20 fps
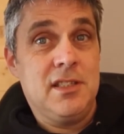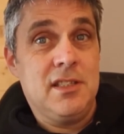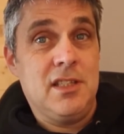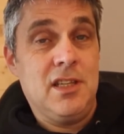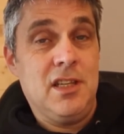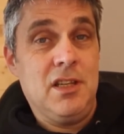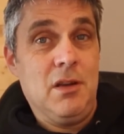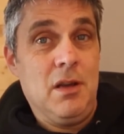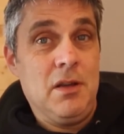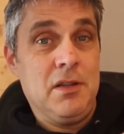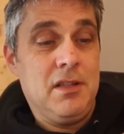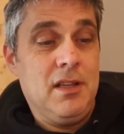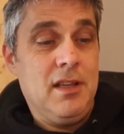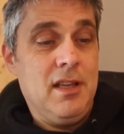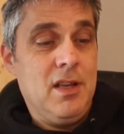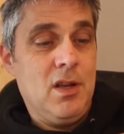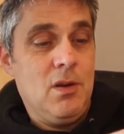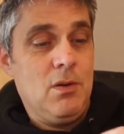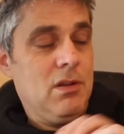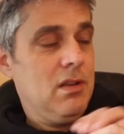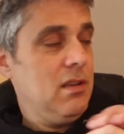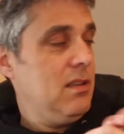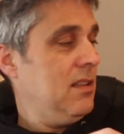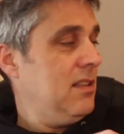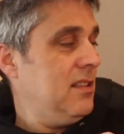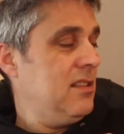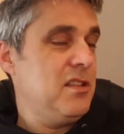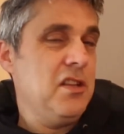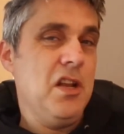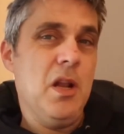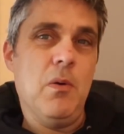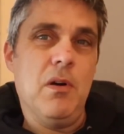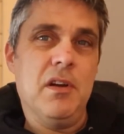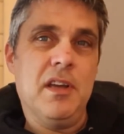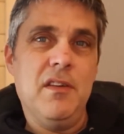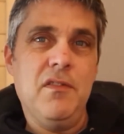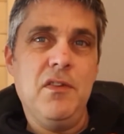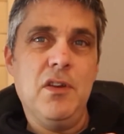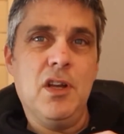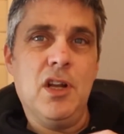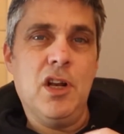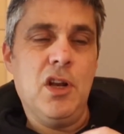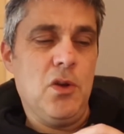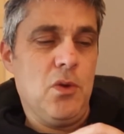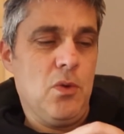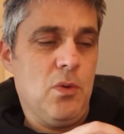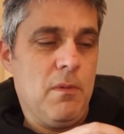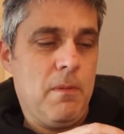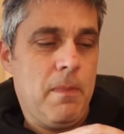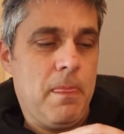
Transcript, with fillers: yeah, I, you know I'll give you a clue